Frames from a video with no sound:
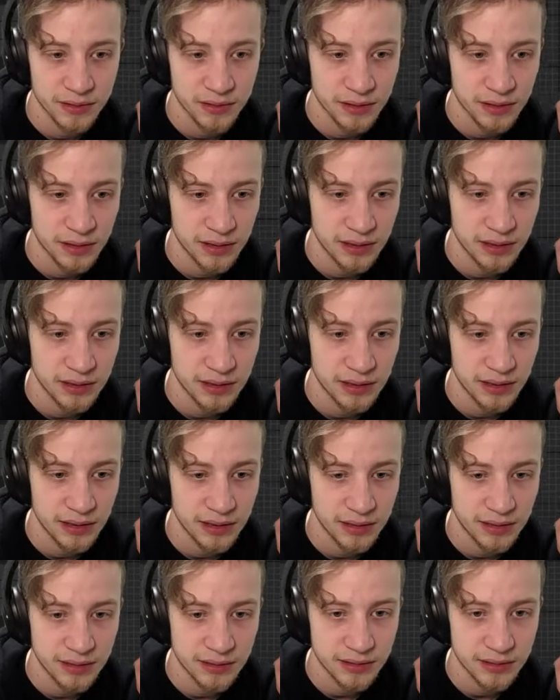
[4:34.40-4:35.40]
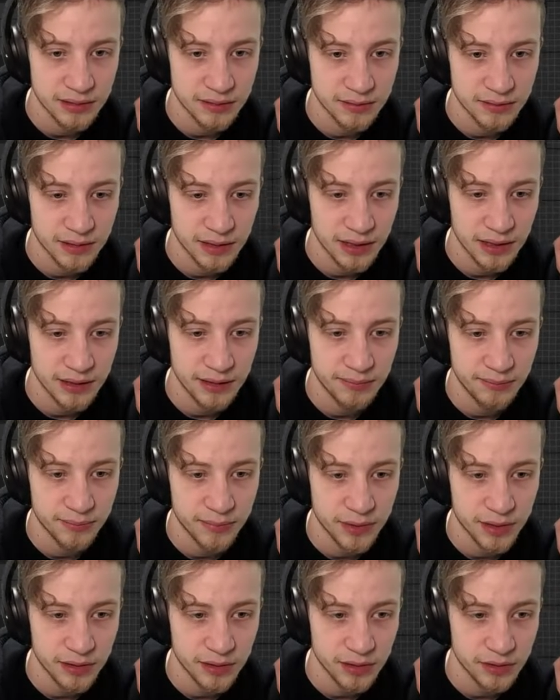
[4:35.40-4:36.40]
And I am
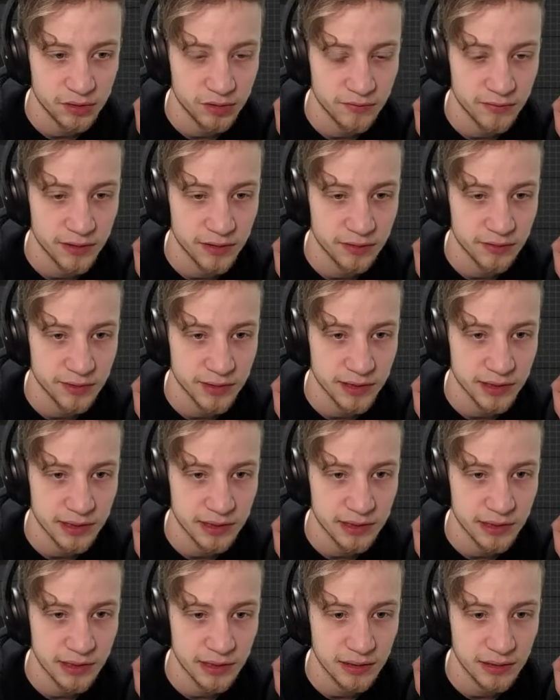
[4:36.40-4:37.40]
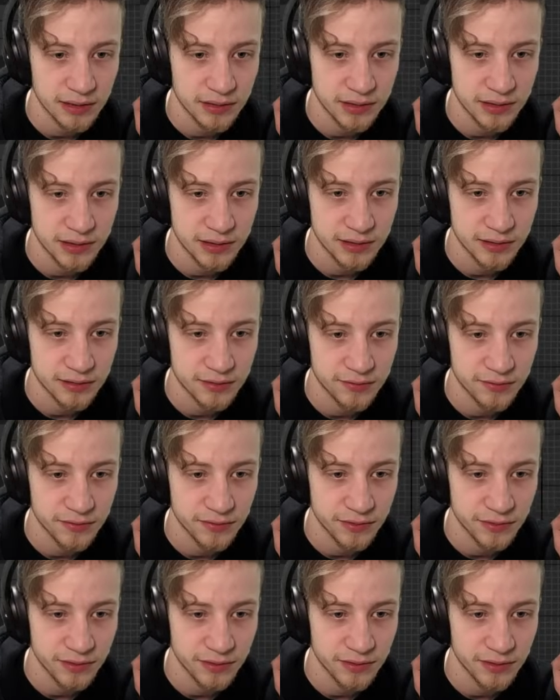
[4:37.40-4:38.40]
pretty sure we are using it at least
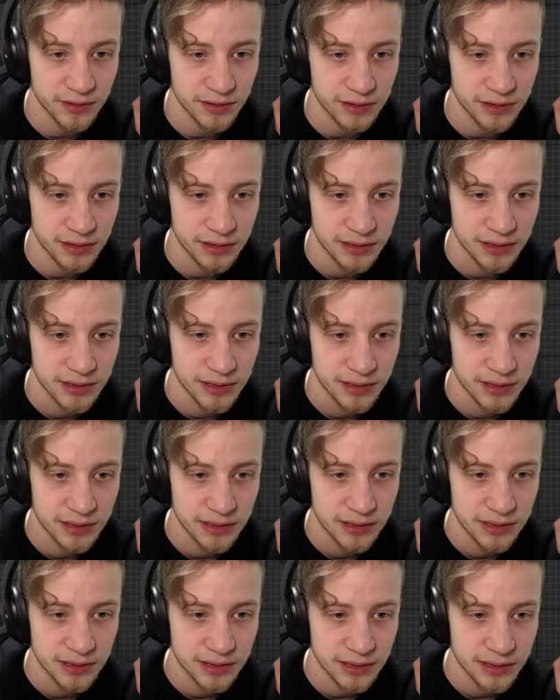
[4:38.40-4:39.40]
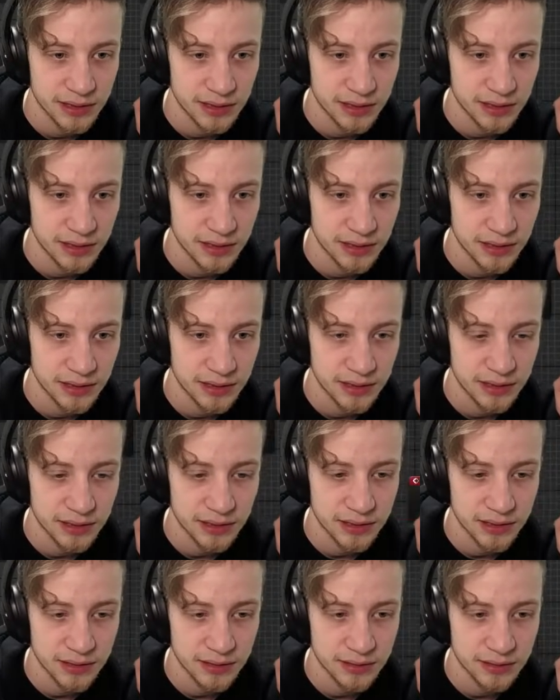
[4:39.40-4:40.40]
for...
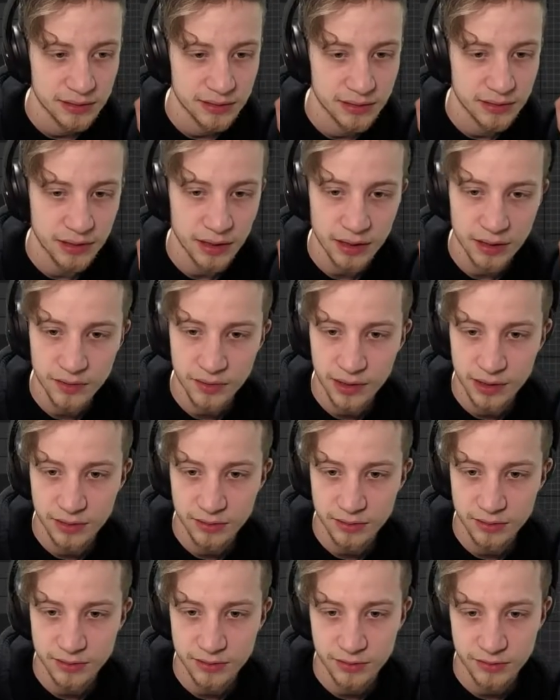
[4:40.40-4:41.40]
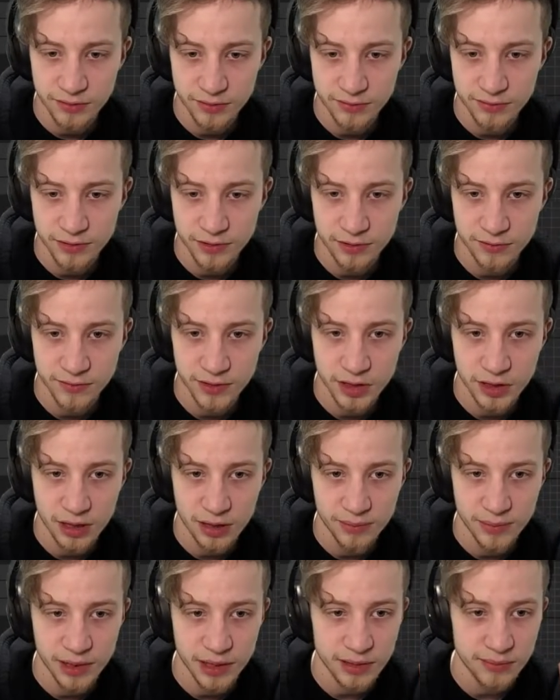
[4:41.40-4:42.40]
oh, I thought it's used for switch
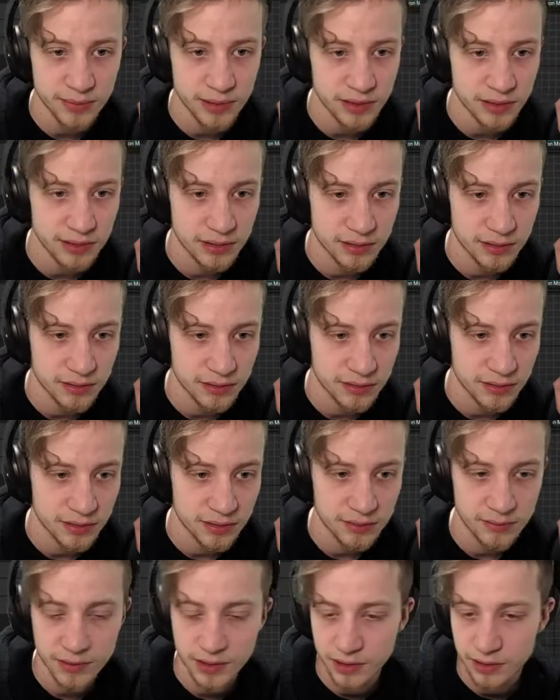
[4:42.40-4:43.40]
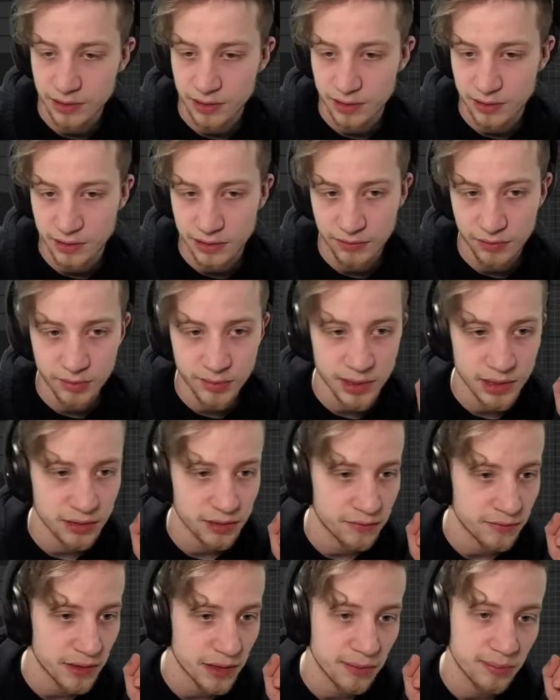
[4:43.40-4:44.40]
camera, but it doesn't seem like it. Never
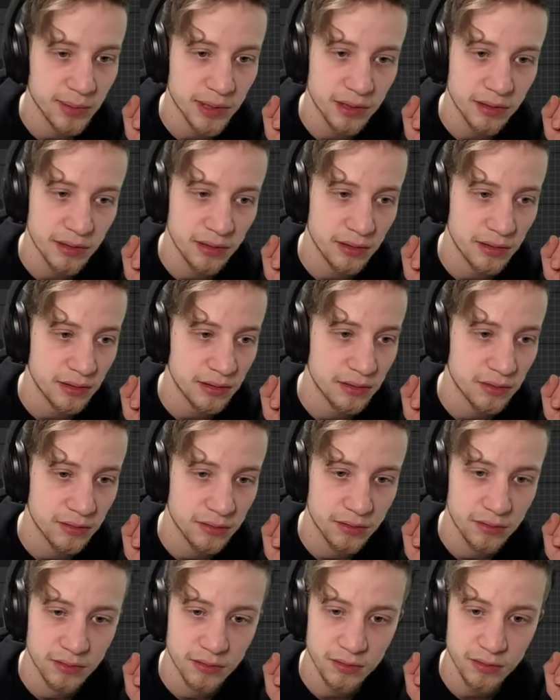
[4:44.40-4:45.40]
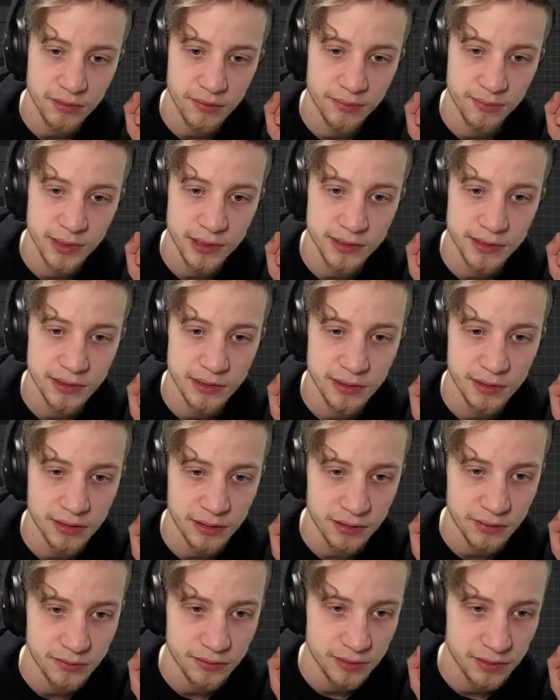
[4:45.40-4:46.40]
mind, we are apparently not messing
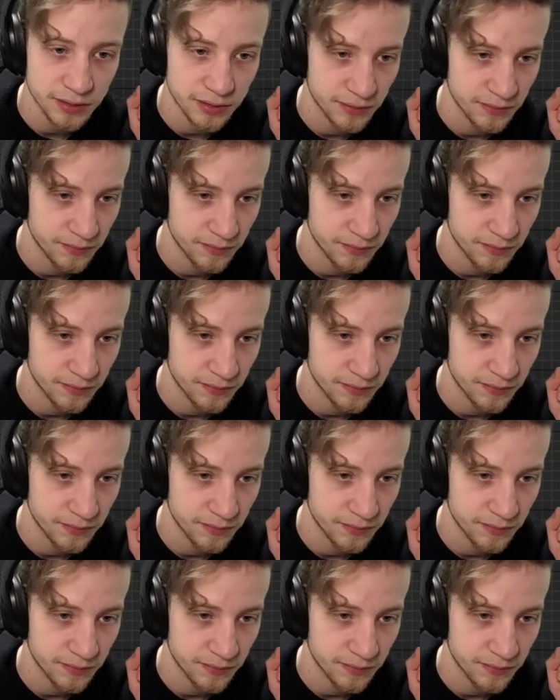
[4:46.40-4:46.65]
around.